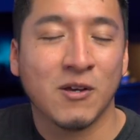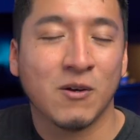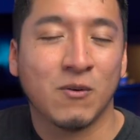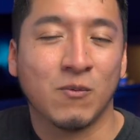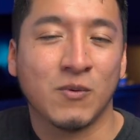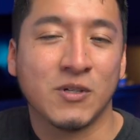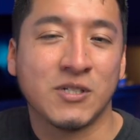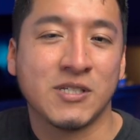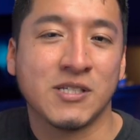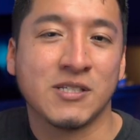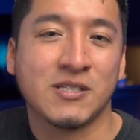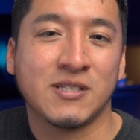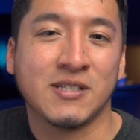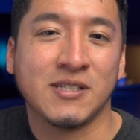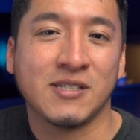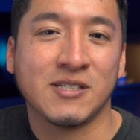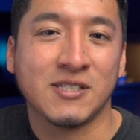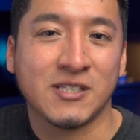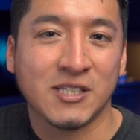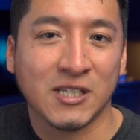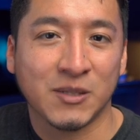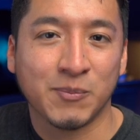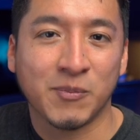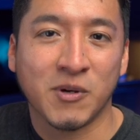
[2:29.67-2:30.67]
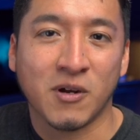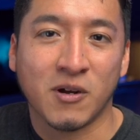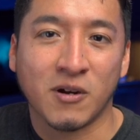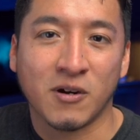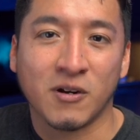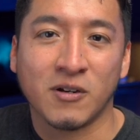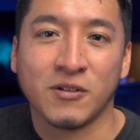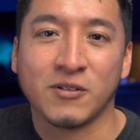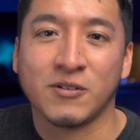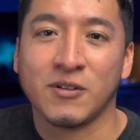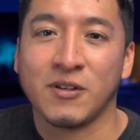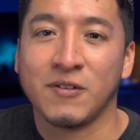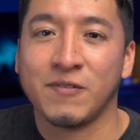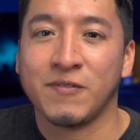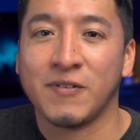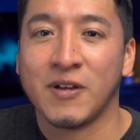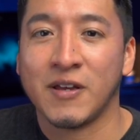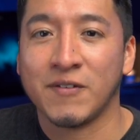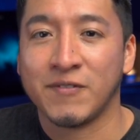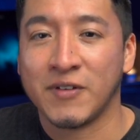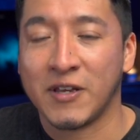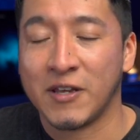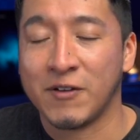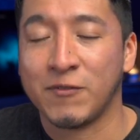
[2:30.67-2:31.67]
which is the Sigma Art
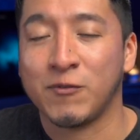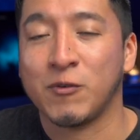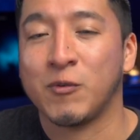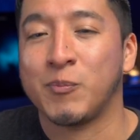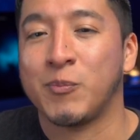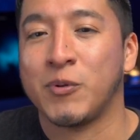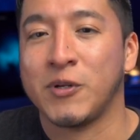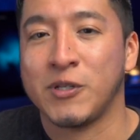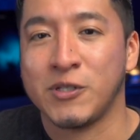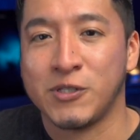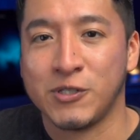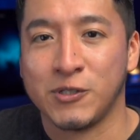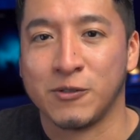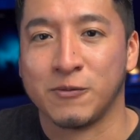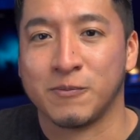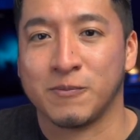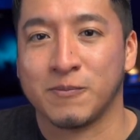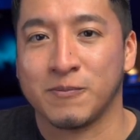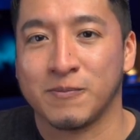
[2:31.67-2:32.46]
thirty-five F one point two.